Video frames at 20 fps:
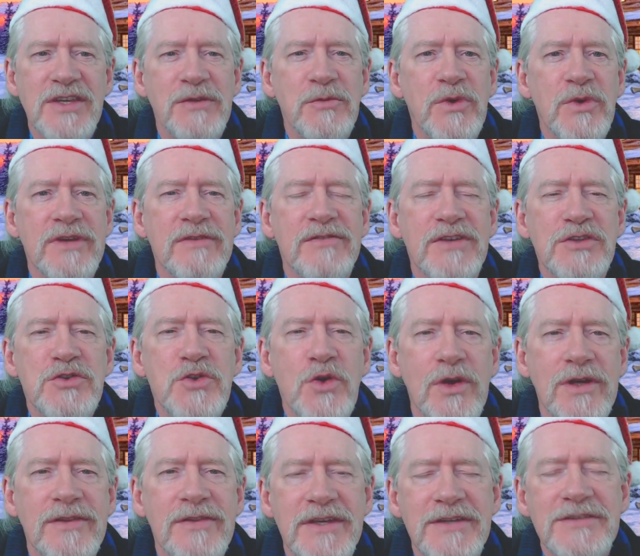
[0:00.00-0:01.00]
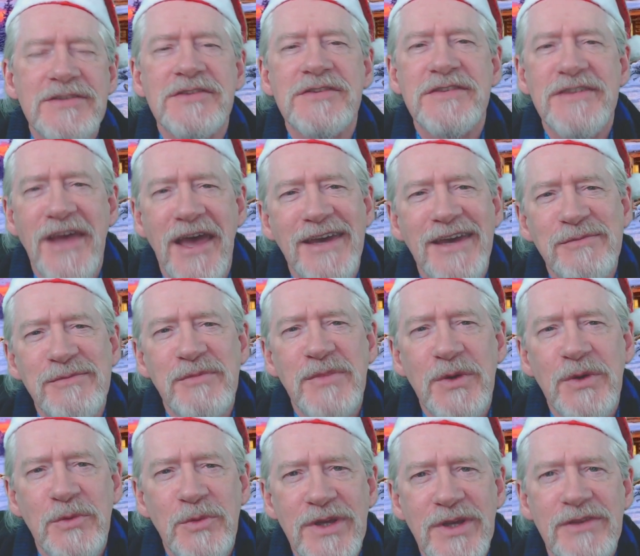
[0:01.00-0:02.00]
and we've enjoyed this
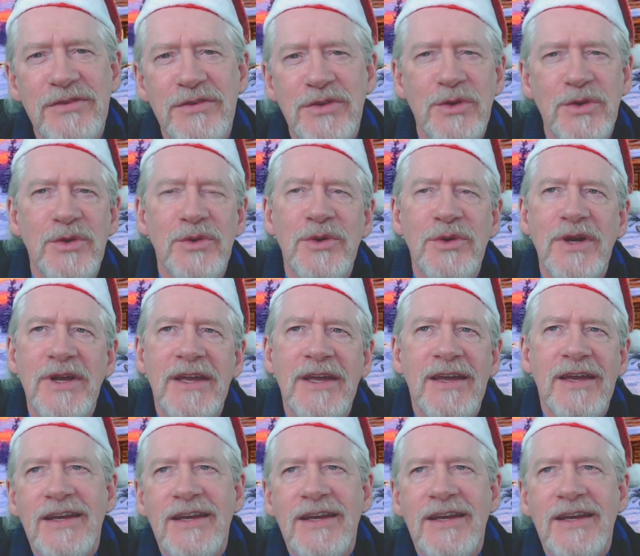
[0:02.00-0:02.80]
time with you.